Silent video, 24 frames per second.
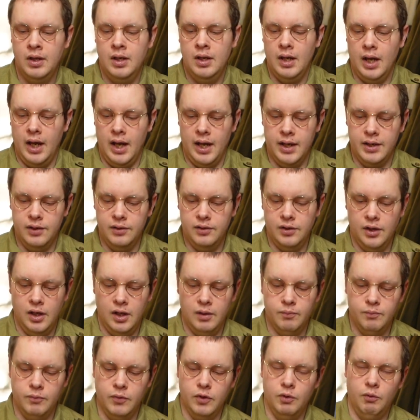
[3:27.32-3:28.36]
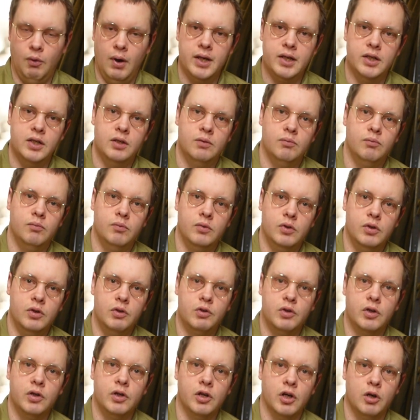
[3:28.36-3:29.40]
And the way you
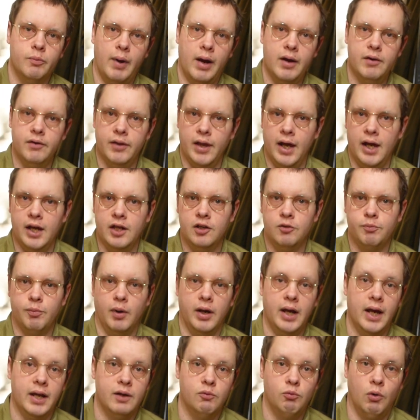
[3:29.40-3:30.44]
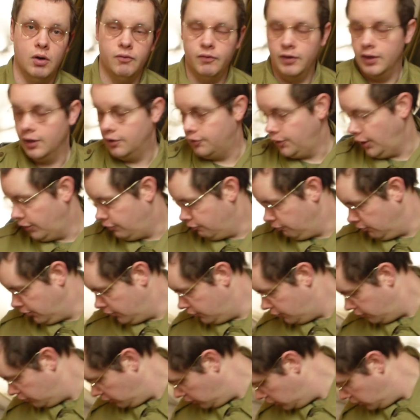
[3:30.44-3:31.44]
can go about that is by adding one of the accessories to